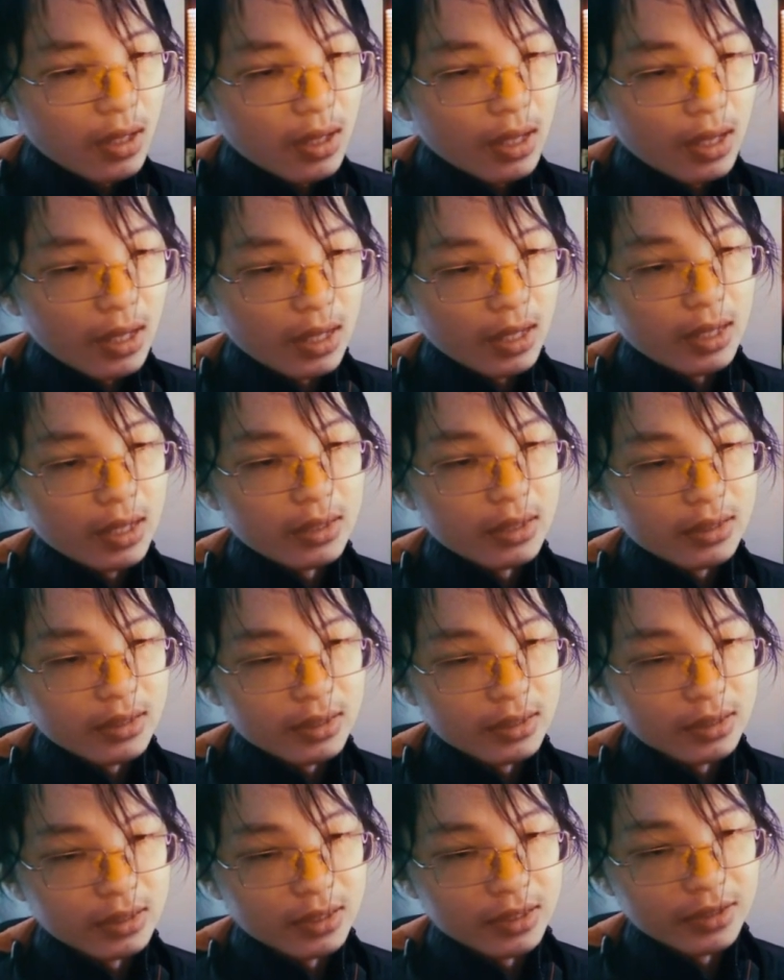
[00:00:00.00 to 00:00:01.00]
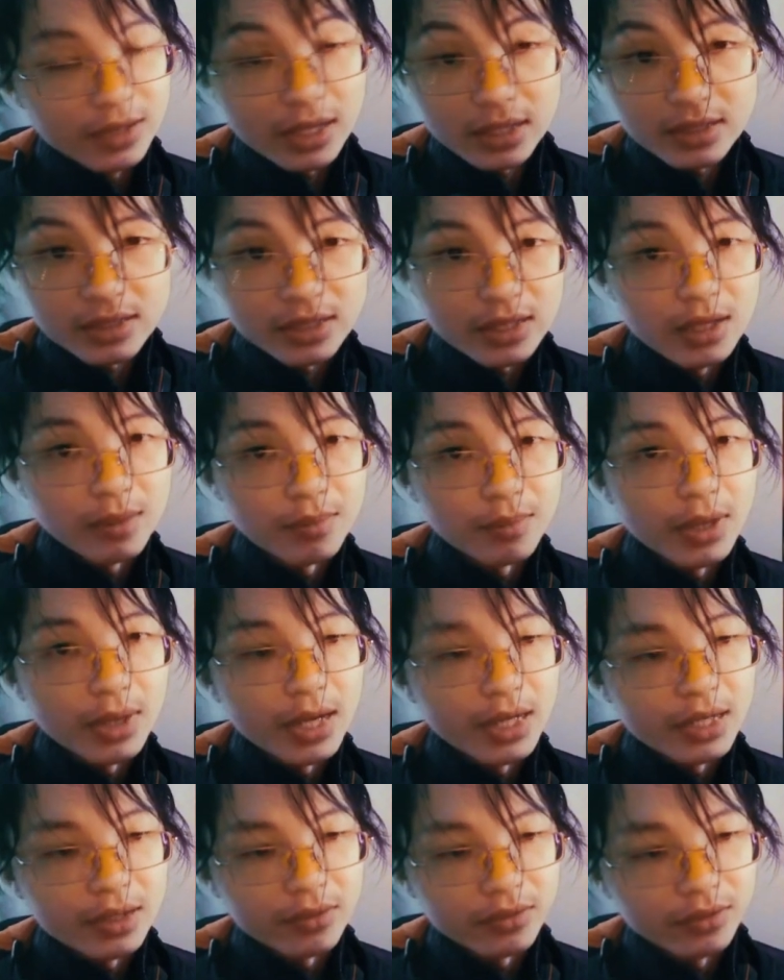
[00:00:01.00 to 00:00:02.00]
And thanks to him,
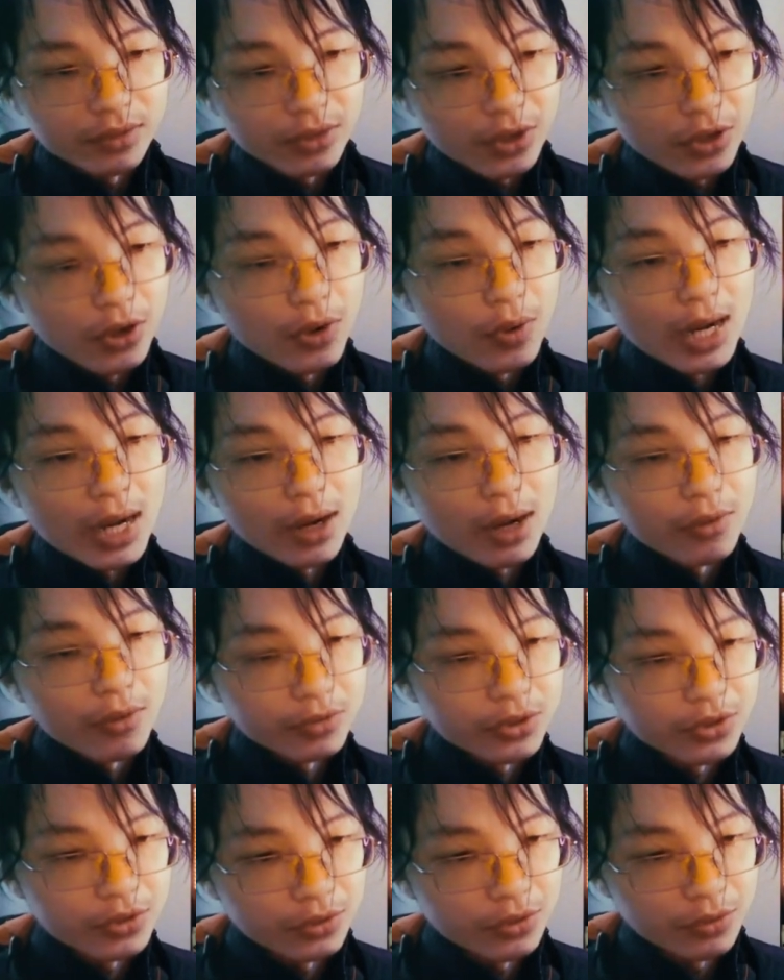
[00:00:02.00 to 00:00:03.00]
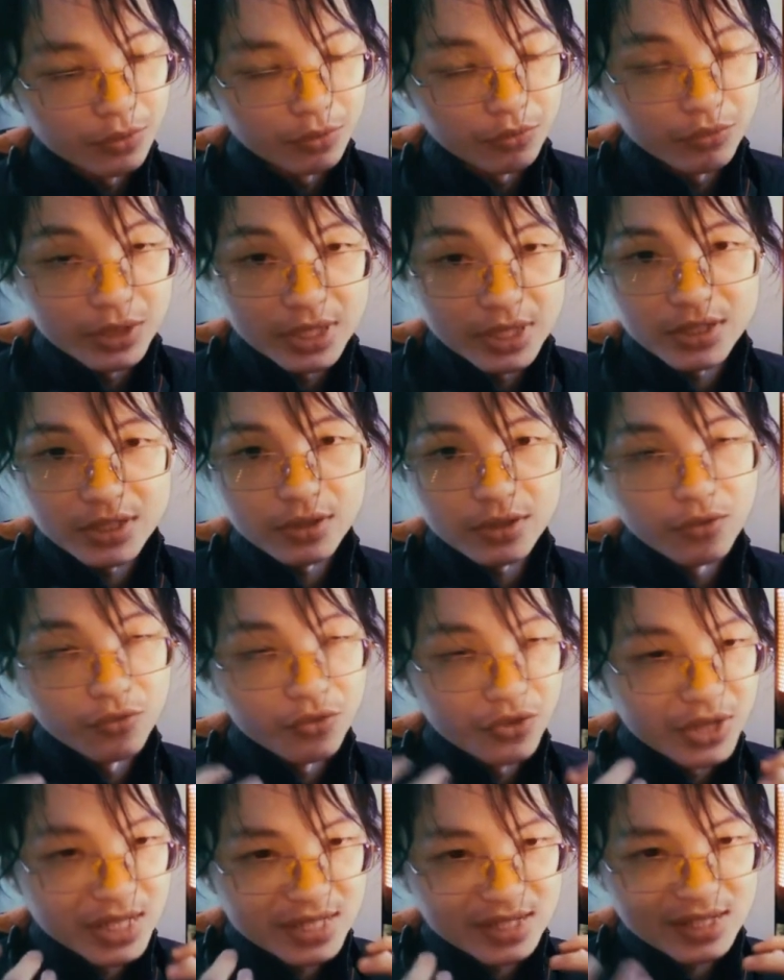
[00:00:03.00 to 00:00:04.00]
I know how to
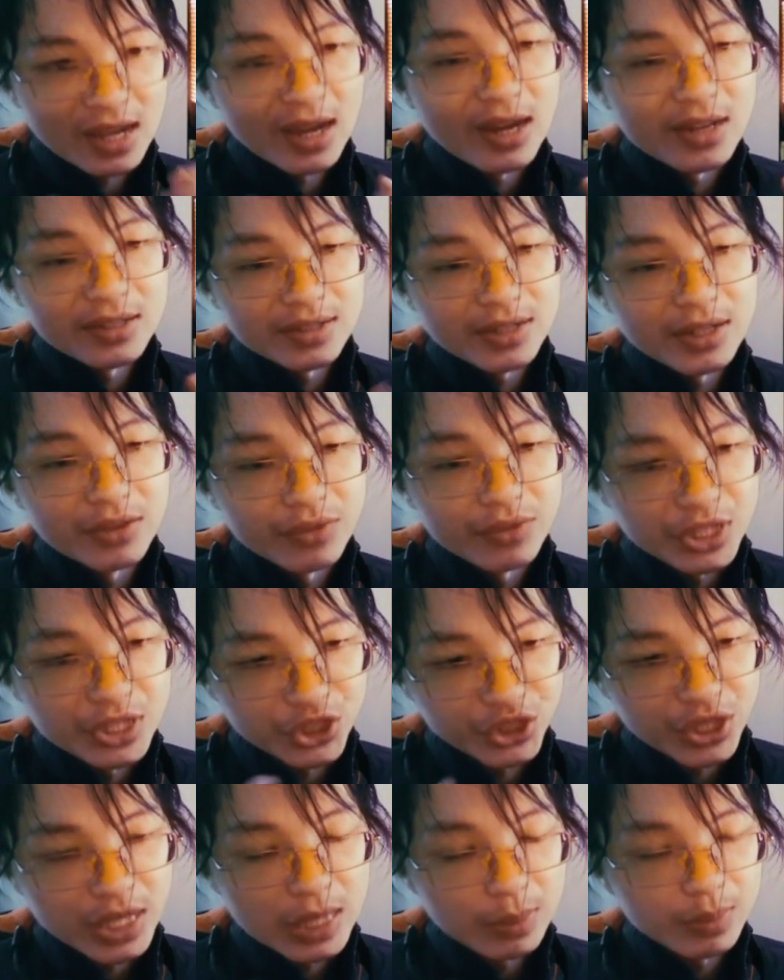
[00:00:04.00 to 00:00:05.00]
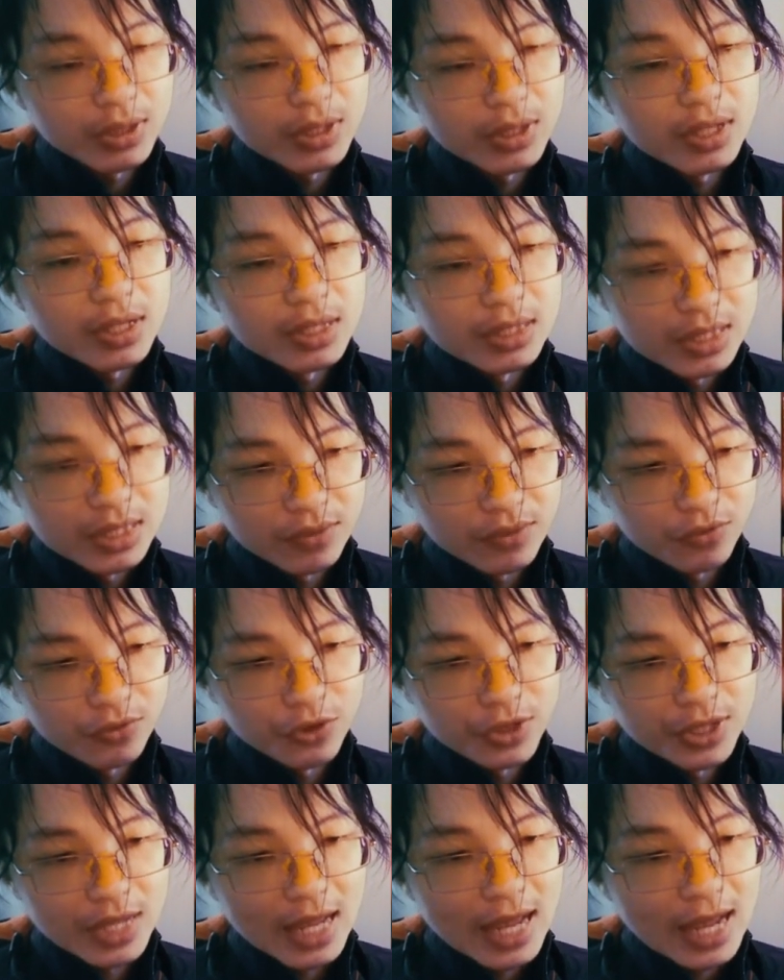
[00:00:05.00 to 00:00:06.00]
resize and reshape
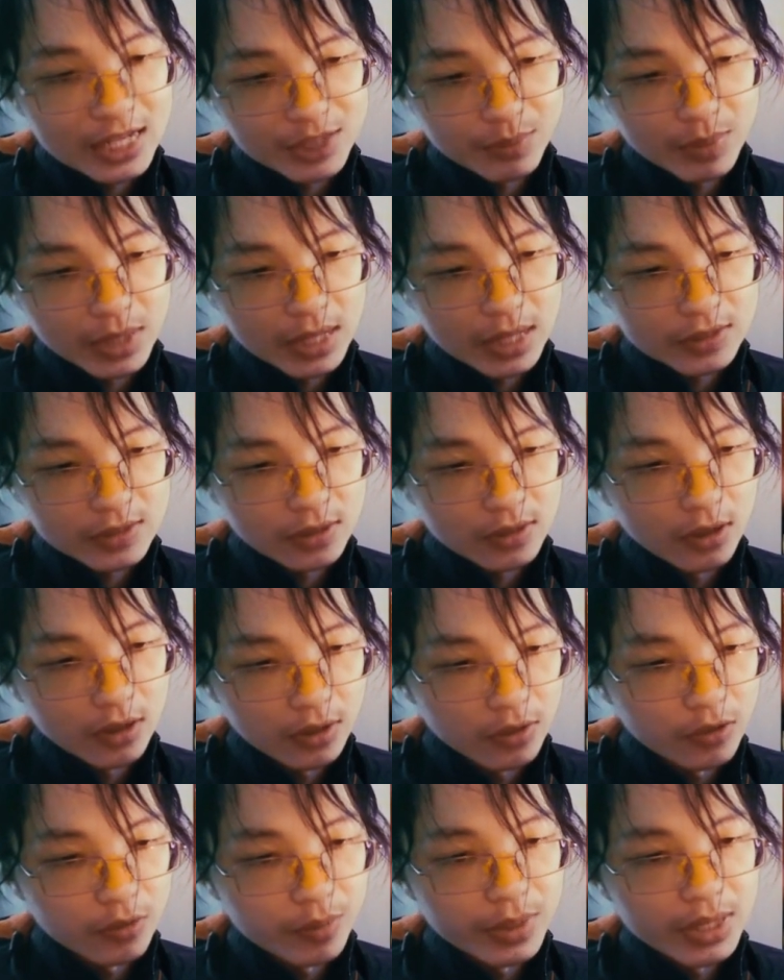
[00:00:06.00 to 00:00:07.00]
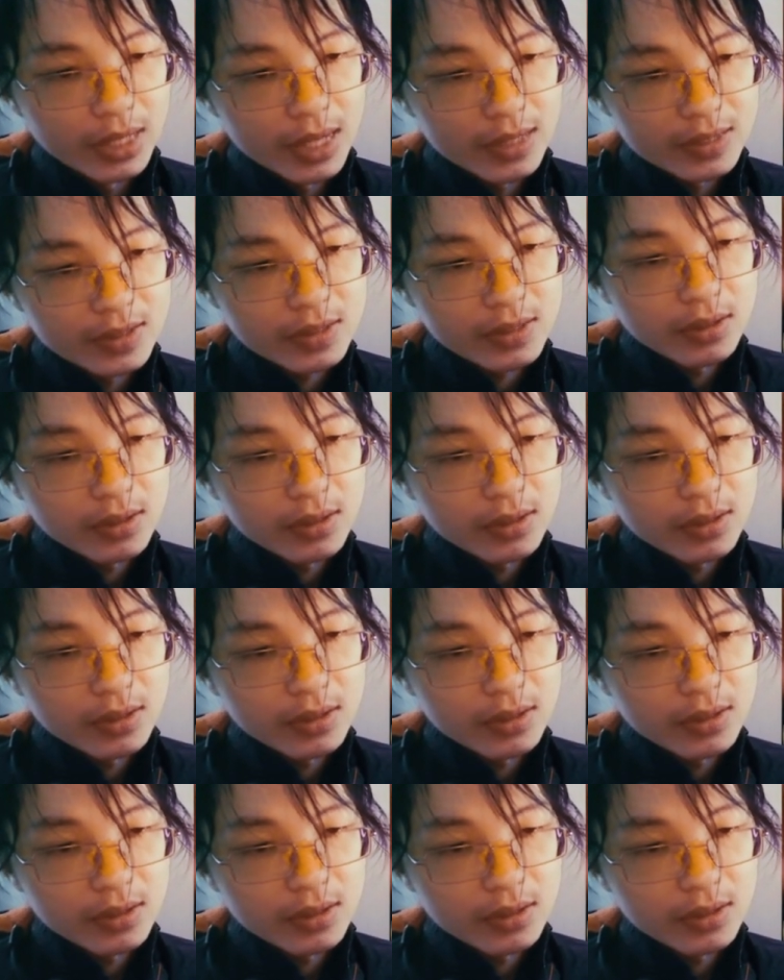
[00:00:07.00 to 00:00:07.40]
different aspects on OBS